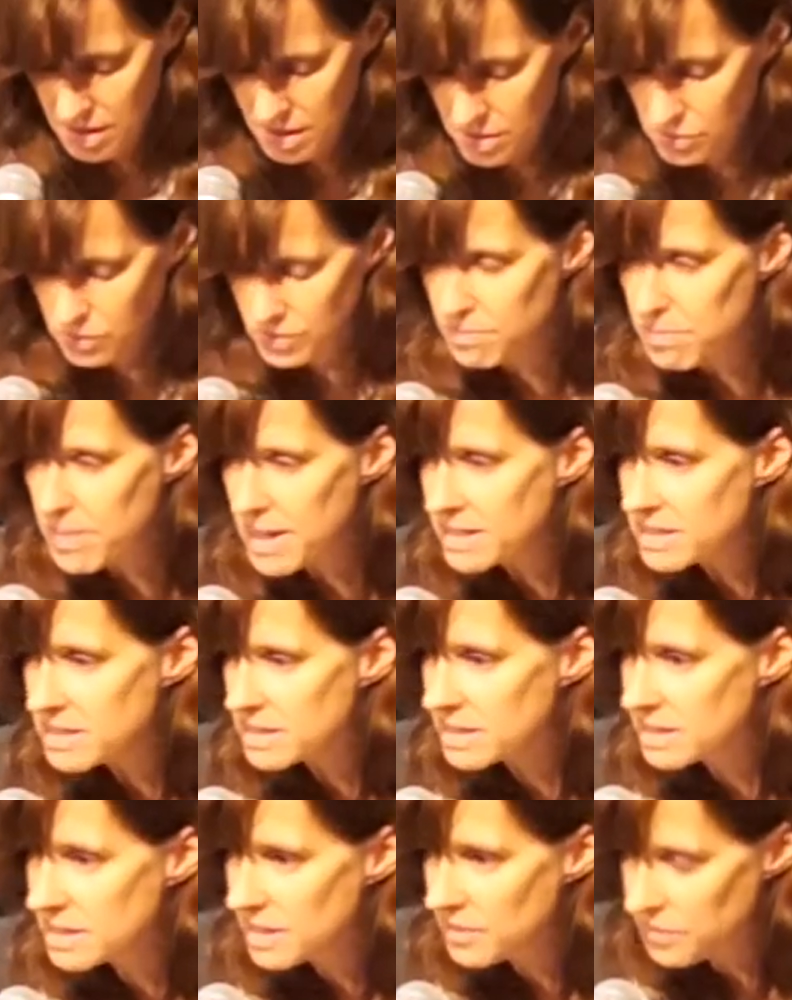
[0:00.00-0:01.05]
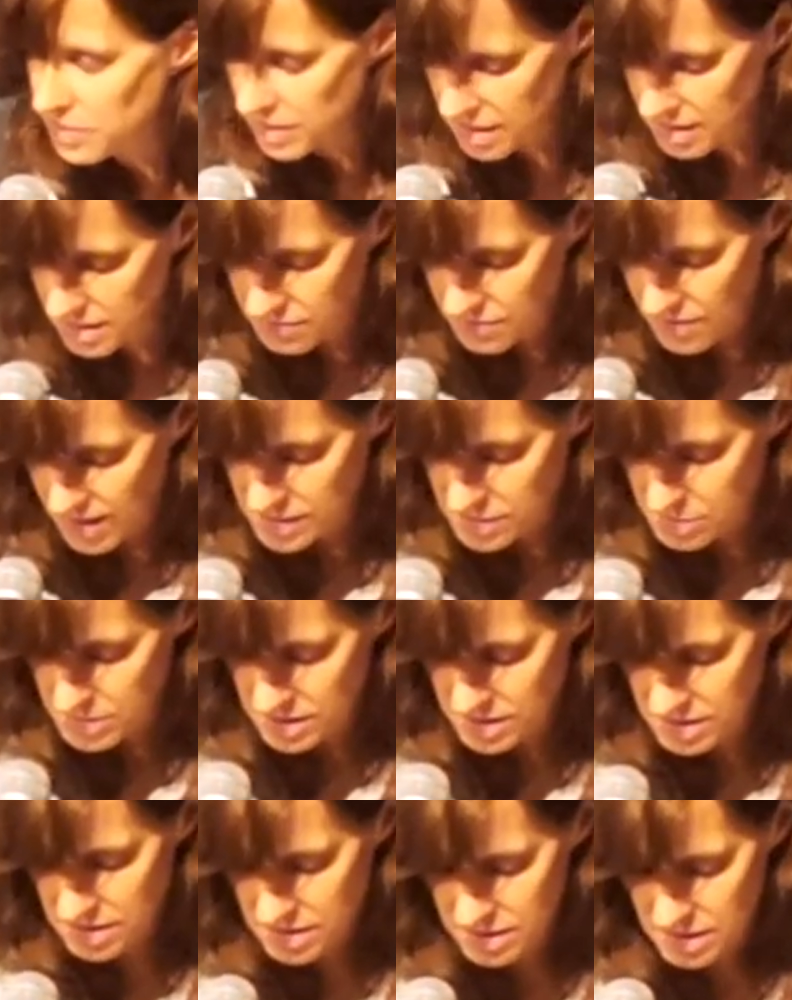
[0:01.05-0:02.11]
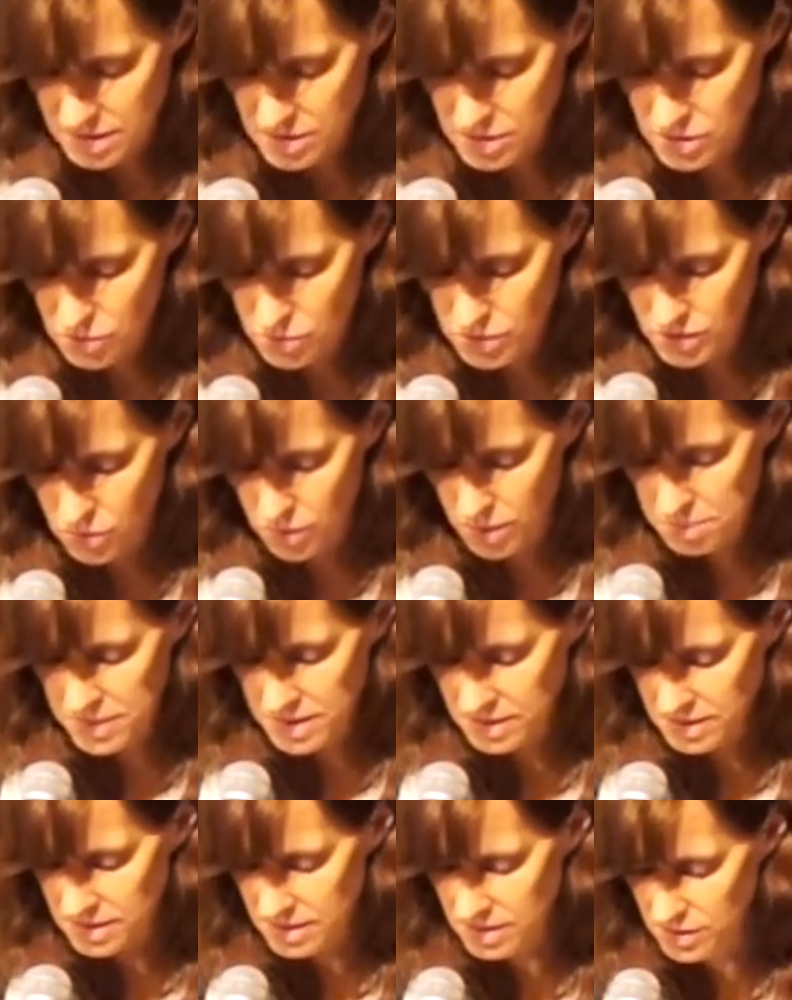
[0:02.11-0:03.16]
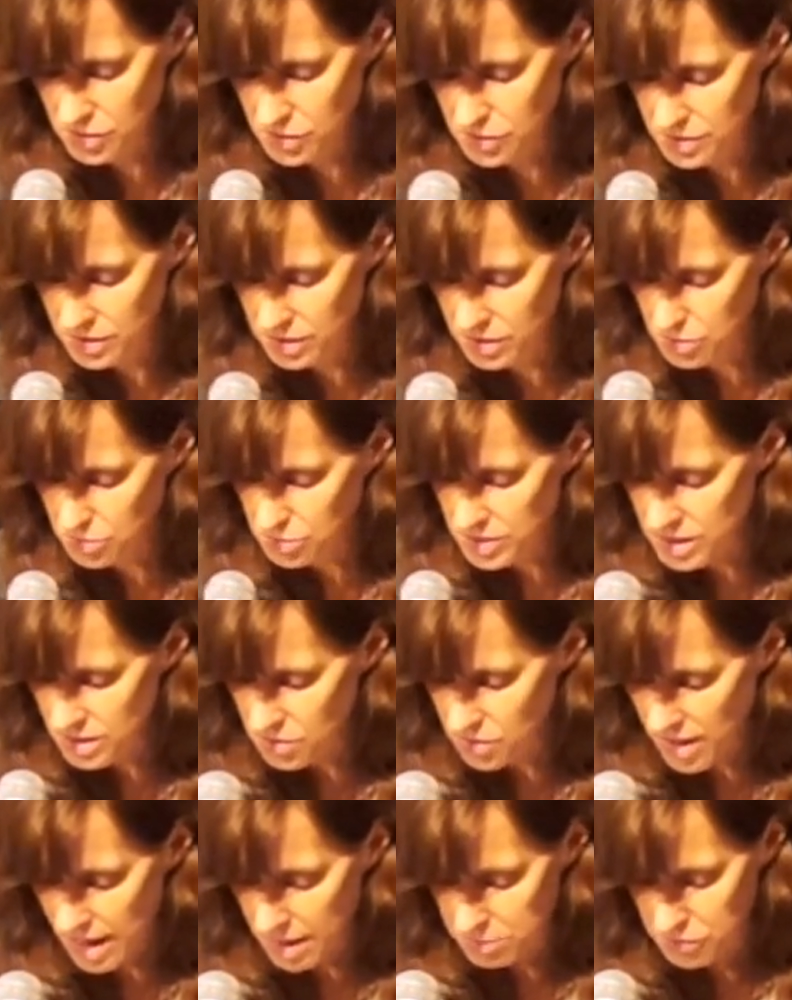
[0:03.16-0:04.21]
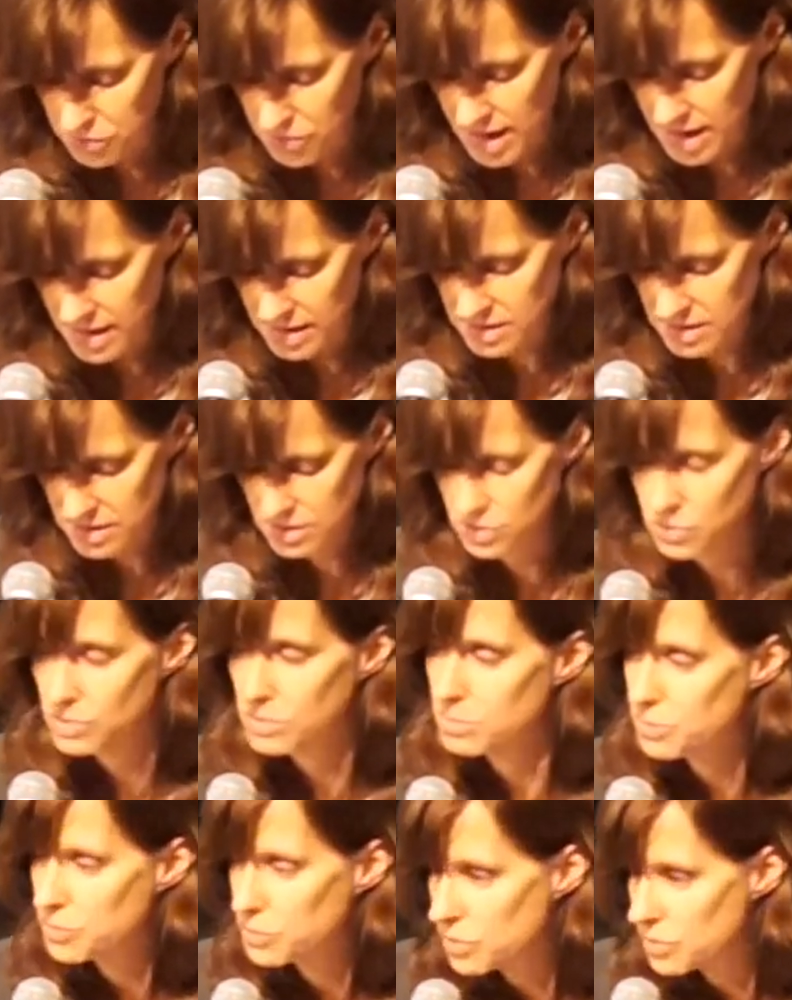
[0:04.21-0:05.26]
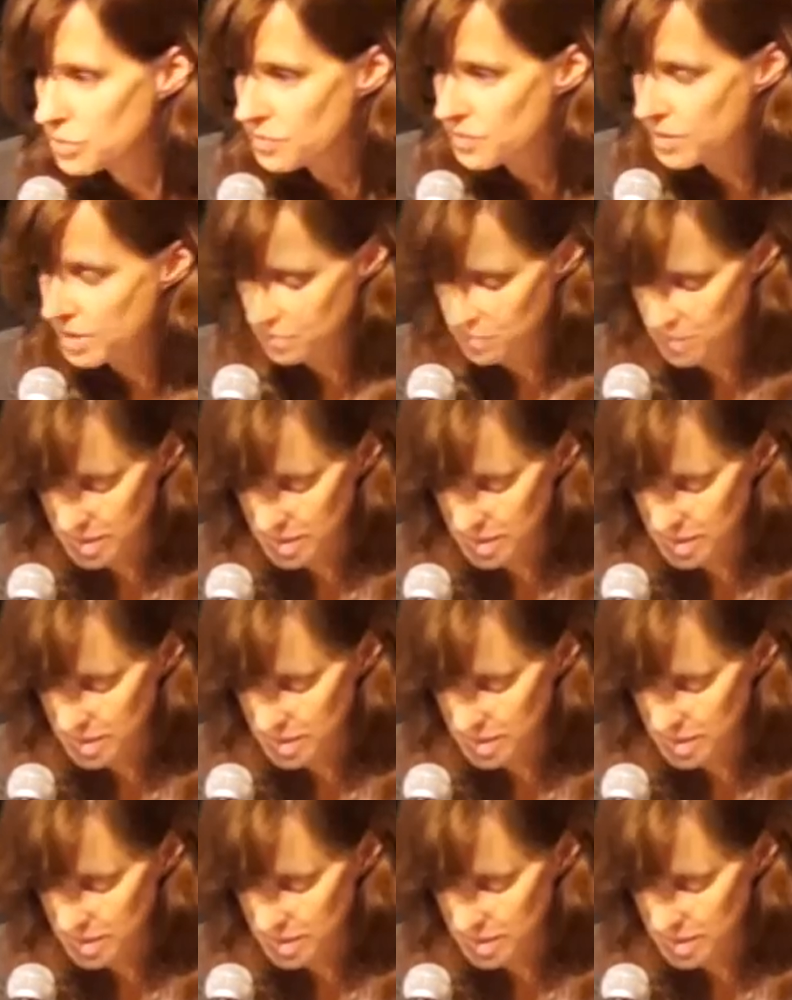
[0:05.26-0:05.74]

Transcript: We've made significant investments in new equipment, including three new apparatus to improve our